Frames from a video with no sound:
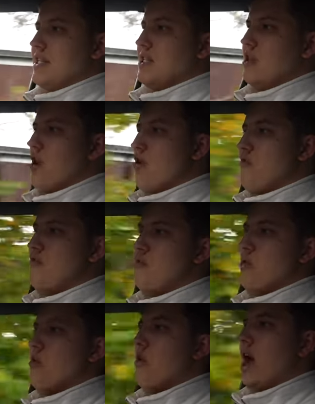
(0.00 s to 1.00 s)
to go
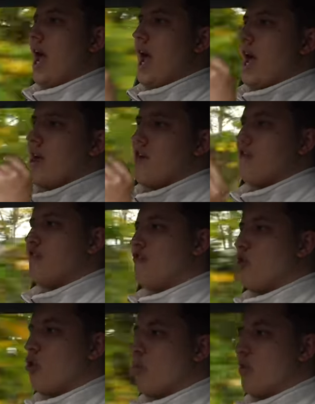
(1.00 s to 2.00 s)
for a
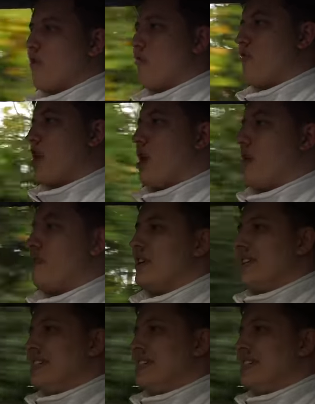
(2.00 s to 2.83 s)
4.5